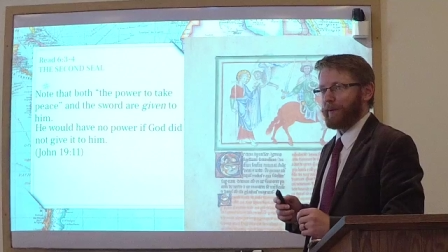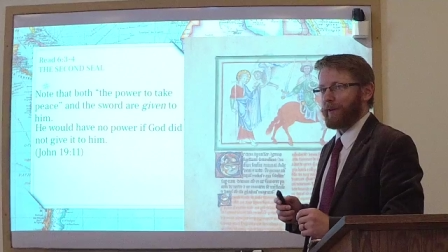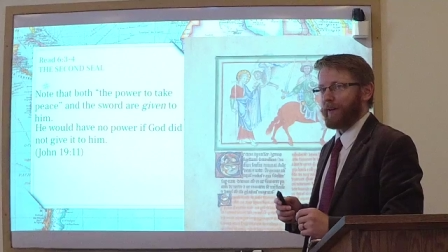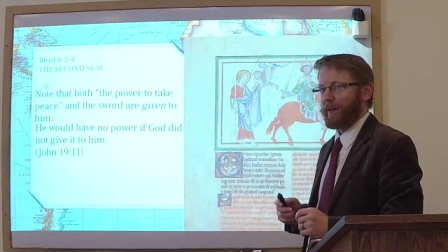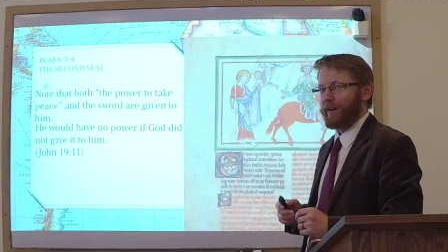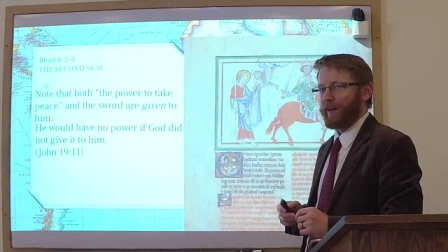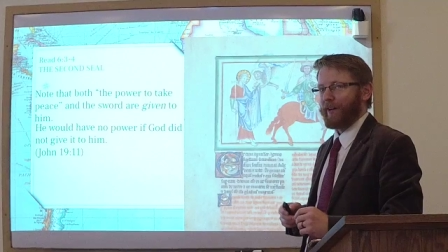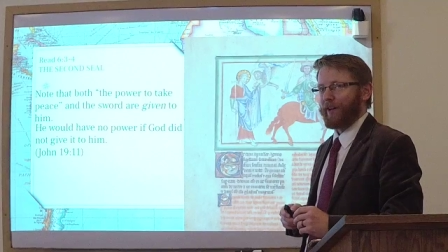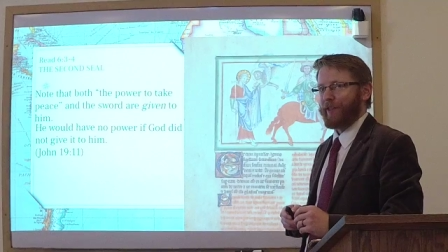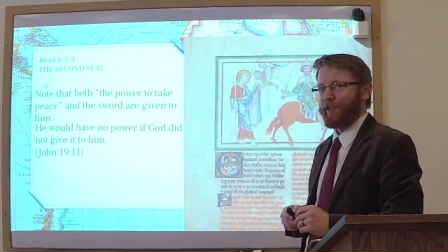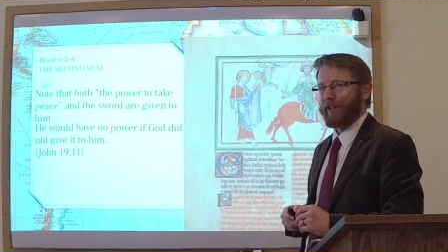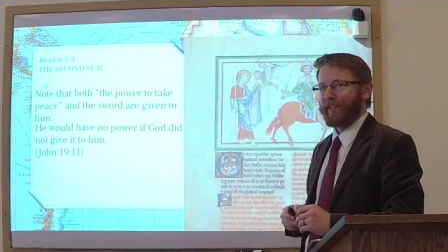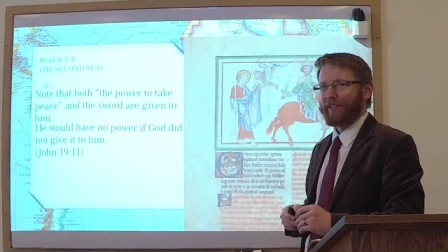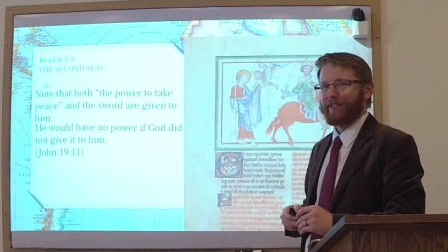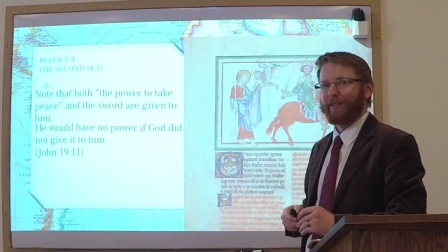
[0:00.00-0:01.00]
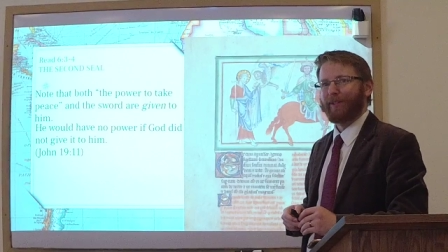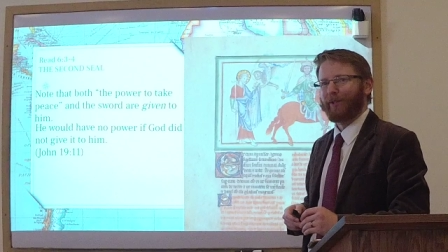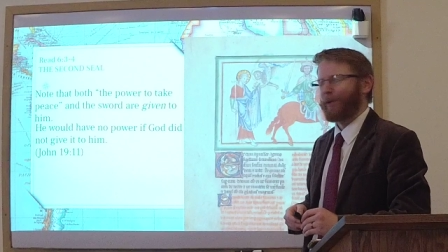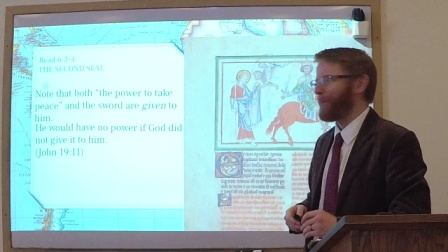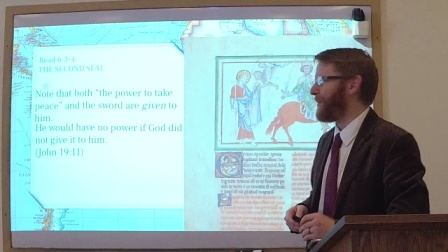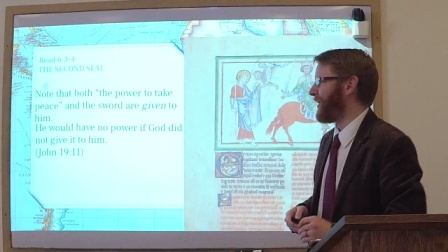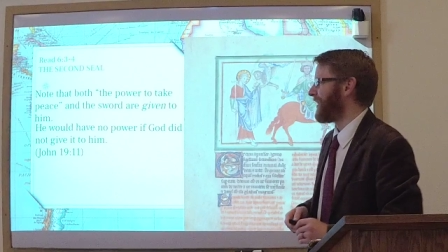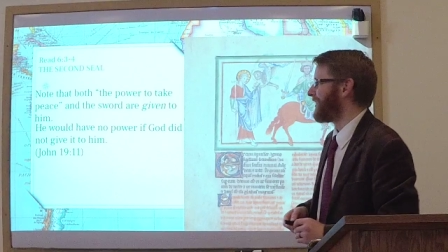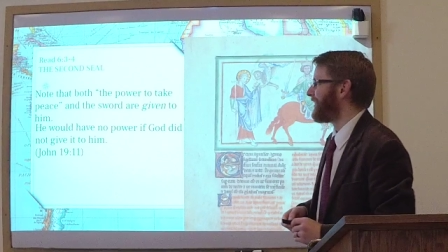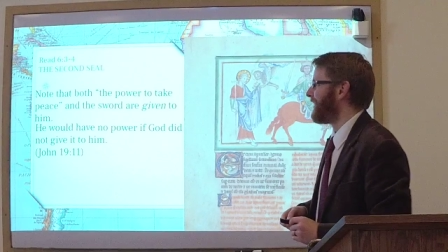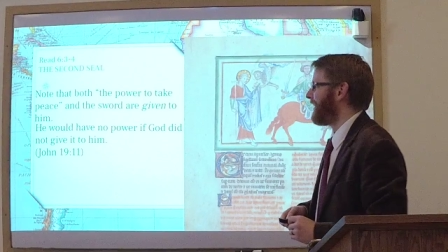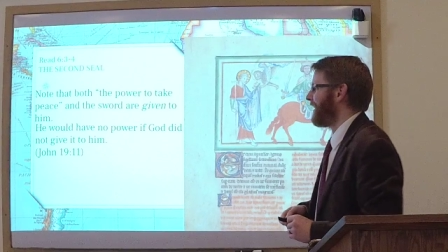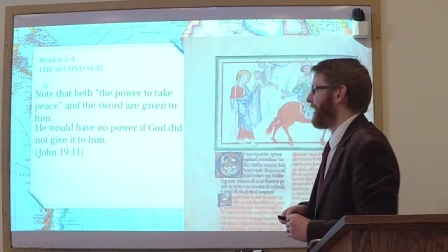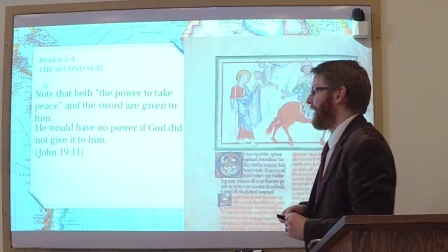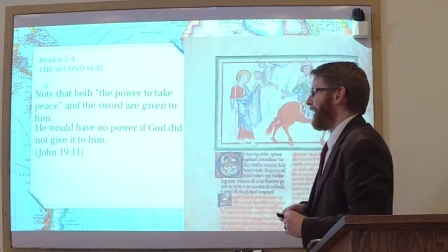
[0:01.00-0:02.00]
uh, things a little bit
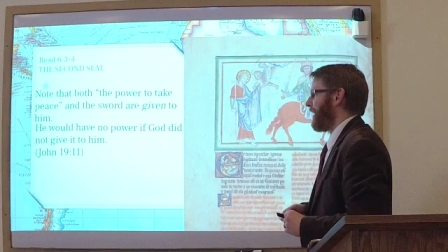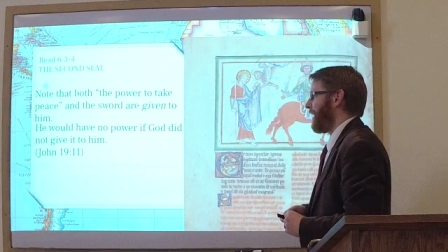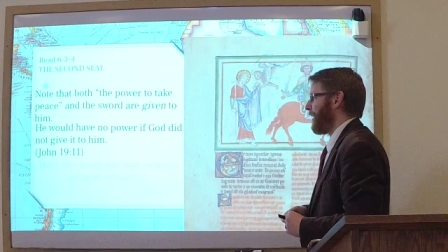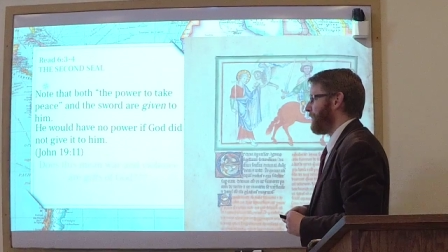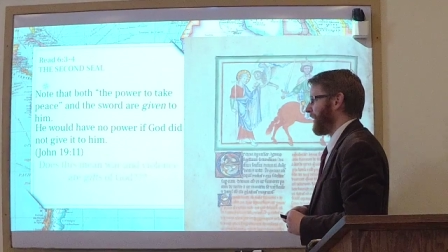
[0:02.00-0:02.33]
uh,